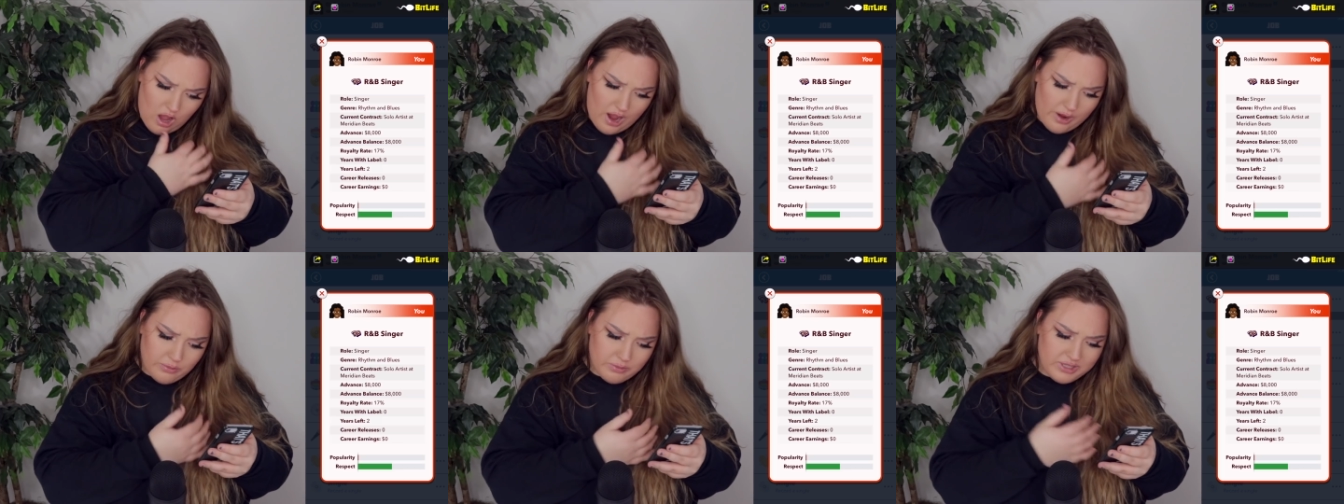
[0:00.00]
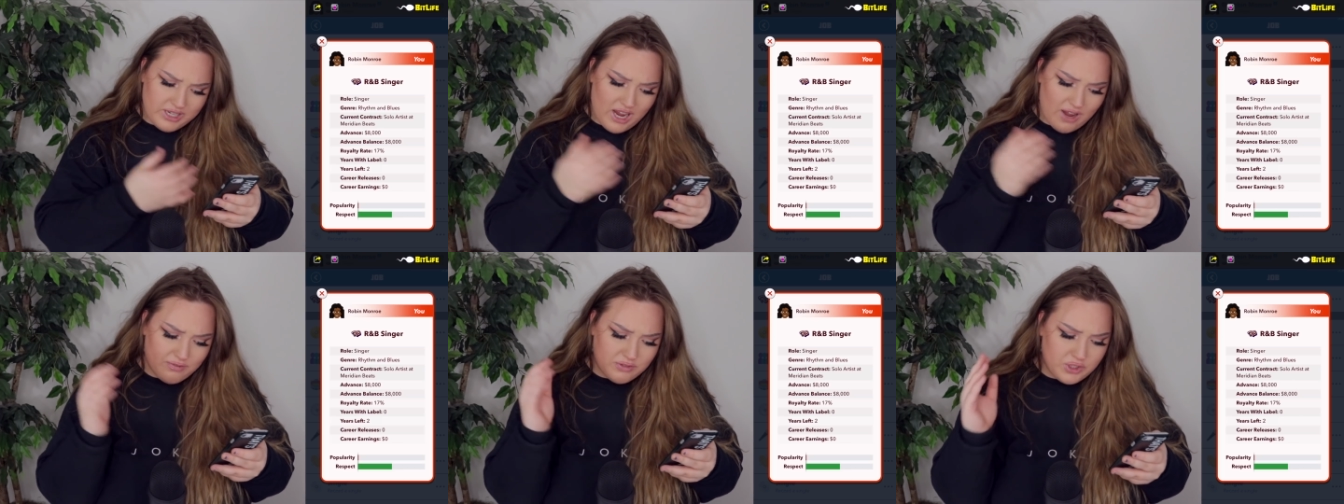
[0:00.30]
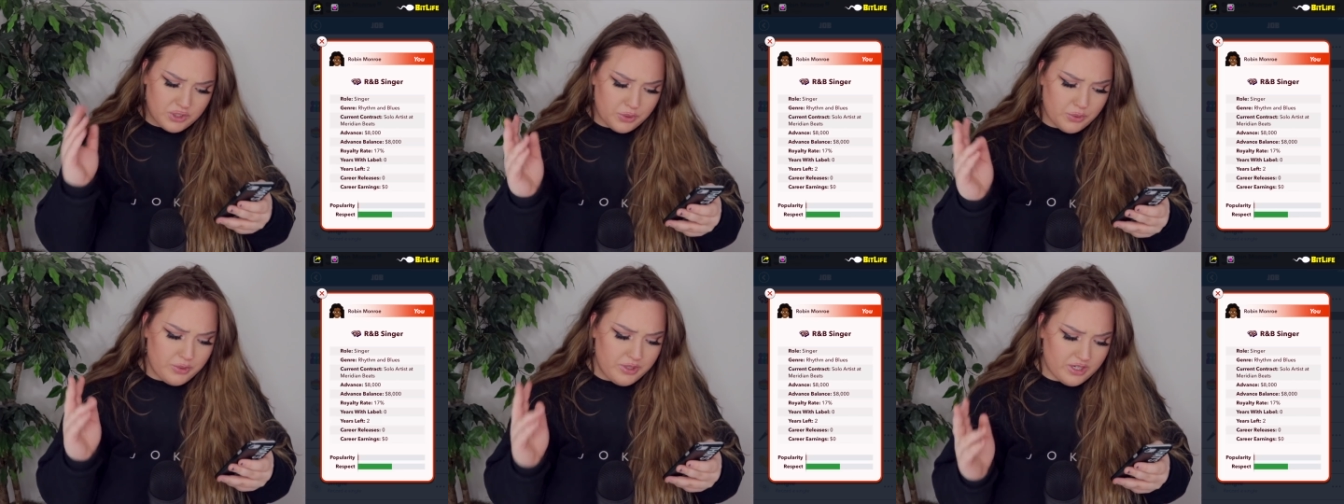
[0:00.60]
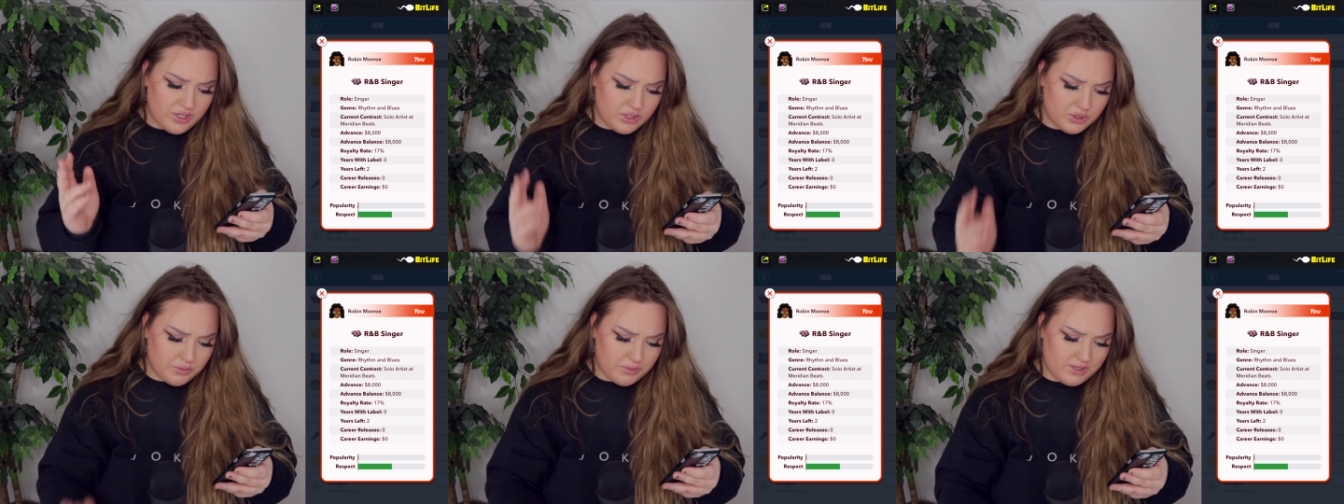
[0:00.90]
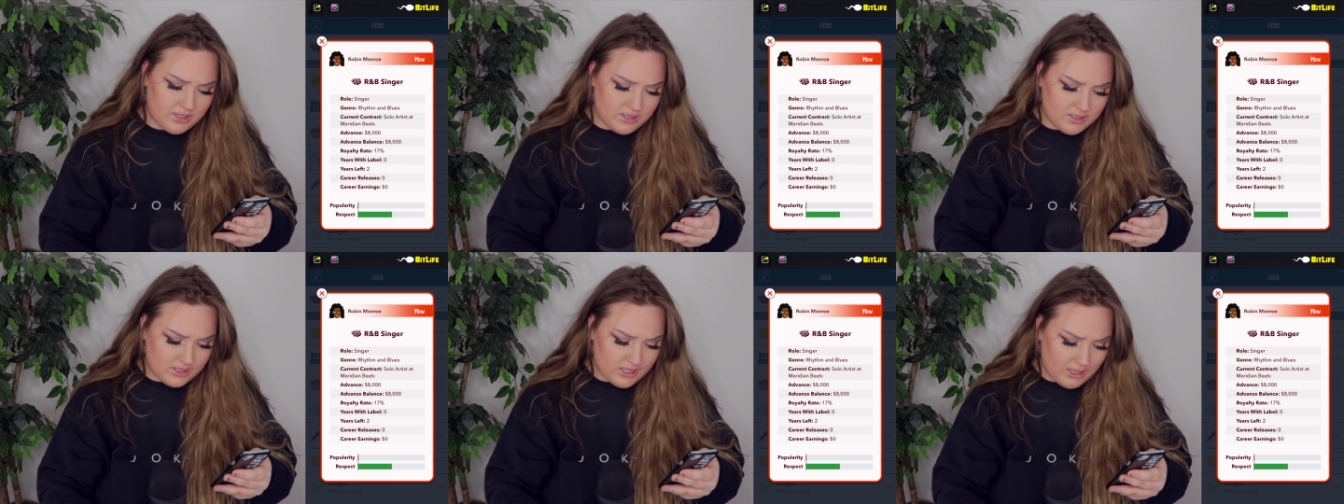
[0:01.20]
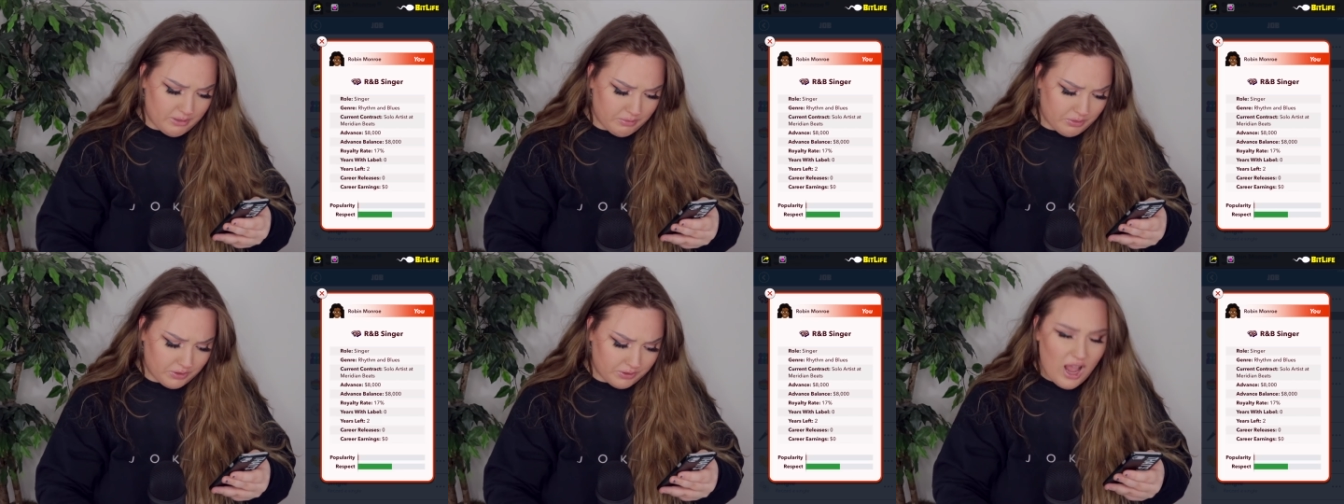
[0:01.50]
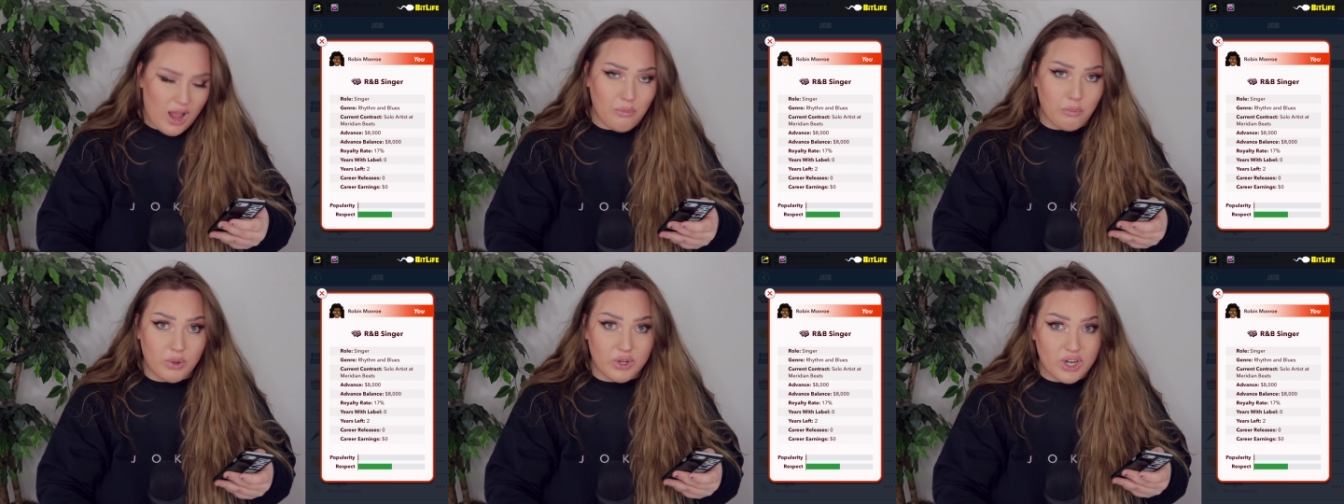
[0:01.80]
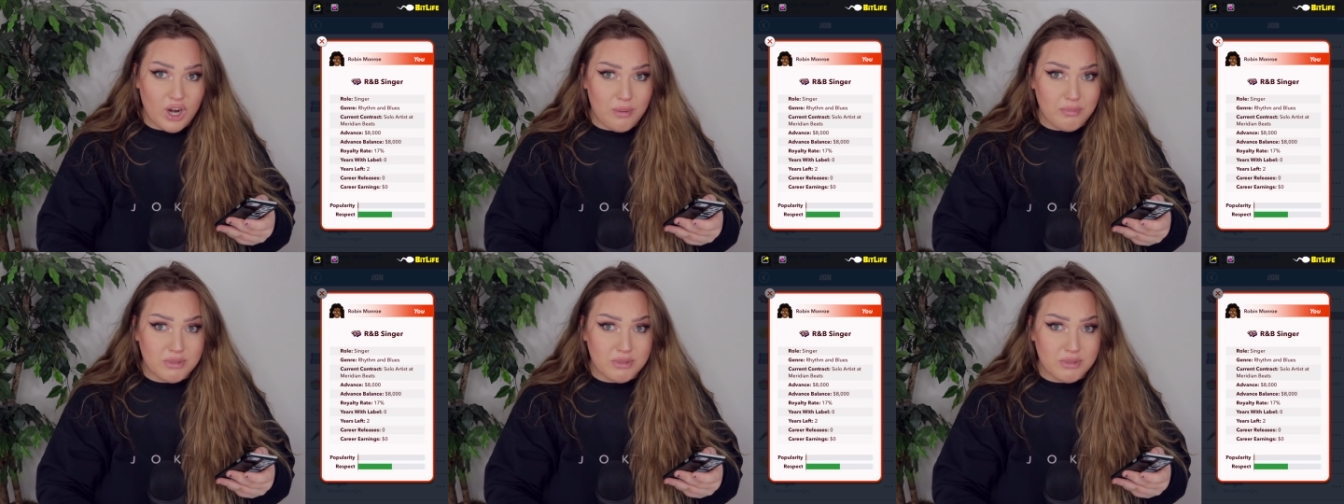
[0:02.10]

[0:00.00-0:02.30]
I only have 2 years with this label. I wonder how